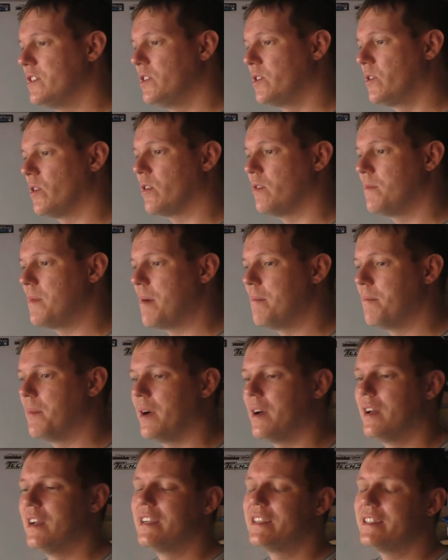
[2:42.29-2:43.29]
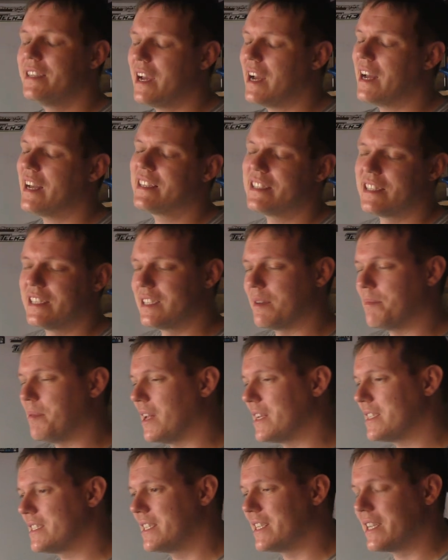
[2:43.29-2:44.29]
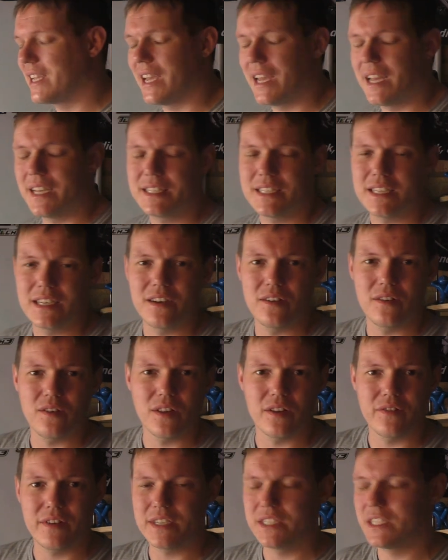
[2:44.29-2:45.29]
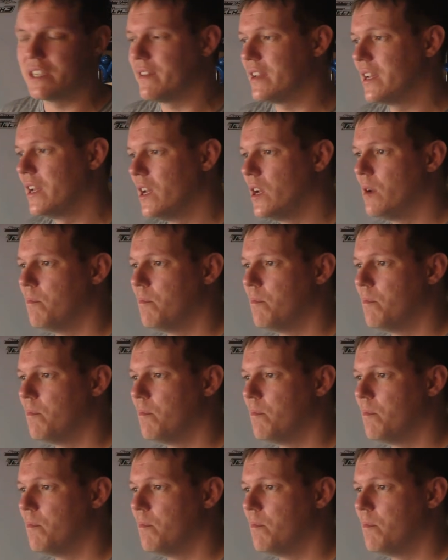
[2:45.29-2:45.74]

You've got to remember, yes, there's a plastic casing and all the rest of it,